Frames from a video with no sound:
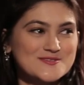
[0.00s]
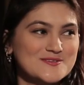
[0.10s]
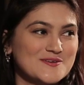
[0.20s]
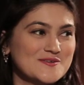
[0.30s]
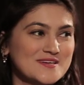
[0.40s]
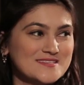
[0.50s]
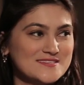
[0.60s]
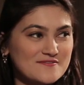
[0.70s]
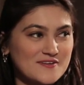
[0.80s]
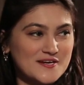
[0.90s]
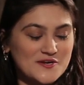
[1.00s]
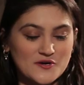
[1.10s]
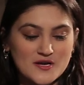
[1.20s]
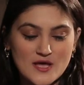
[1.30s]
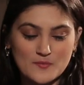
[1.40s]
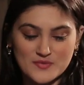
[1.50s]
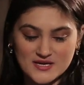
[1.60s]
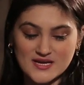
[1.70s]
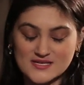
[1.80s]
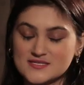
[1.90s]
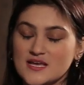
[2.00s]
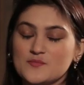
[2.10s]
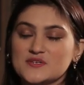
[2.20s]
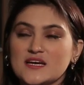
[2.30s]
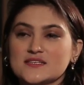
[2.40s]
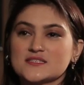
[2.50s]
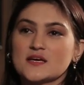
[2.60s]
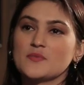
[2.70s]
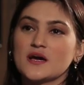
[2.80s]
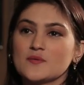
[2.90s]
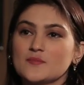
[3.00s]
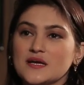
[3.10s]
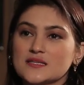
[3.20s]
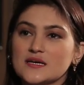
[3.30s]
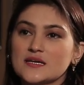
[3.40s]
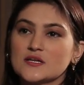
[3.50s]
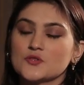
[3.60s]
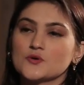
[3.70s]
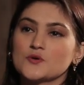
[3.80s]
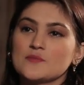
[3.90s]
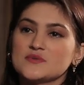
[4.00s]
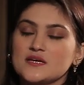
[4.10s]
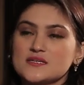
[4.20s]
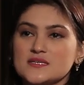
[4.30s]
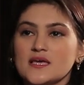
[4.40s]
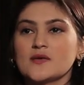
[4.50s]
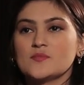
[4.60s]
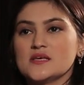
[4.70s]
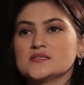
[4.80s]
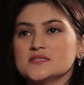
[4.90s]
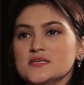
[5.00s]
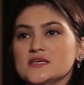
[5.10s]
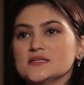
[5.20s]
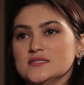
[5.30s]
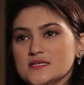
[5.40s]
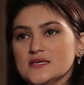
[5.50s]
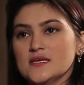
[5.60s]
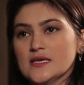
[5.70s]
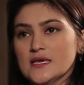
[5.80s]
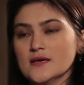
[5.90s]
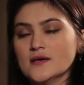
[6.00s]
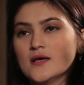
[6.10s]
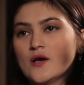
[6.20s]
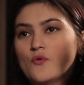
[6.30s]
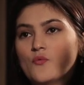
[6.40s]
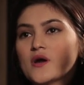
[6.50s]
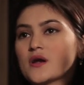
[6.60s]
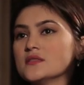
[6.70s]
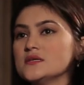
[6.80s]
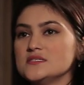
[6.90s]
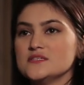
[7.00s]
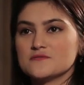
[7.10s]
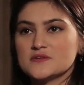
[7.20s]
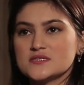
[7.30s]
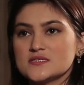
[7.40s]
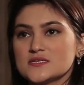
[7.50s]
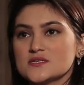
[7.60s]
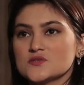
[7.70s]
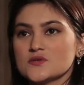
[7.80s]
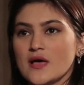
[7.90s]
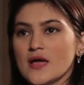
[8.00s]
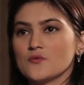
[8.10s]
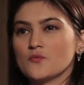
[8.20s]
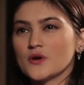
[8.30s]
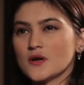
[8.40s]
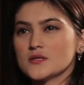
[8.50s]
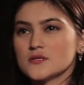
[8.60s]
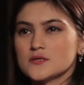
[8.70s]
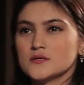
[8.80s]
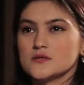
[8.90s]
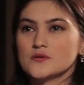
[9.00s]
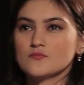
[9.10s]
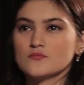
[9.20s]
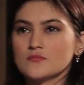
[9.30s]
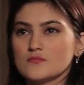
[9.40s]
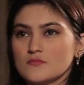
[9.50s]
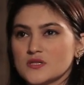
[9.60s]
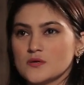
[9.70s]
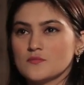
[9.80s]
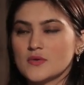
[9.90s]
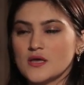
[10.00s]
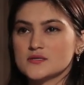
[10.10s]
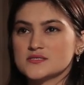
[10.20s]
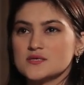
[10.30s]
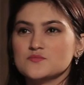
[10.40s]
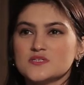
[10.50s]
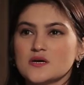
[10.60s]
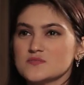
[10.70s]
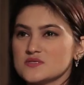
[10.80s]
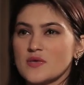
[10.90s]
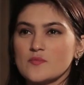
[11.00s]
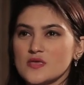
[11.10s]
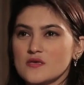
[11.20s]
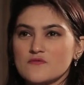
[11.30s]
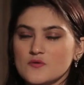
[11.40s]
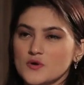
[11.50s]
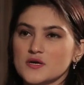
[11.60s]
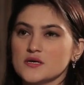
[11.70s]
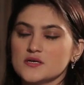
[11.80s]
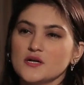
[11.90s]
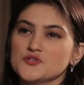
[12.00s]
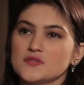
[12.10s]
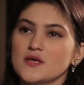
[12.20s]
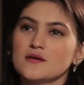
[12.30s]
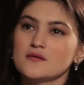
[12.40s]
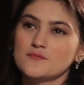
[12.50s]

So it's very good. But yes, hepatitis ke hum baare mein baat kar rahe hain, to hepatitis A, B, C, D, E. What are the differences and what are the symptoms, maybe, if you want to indulge in that?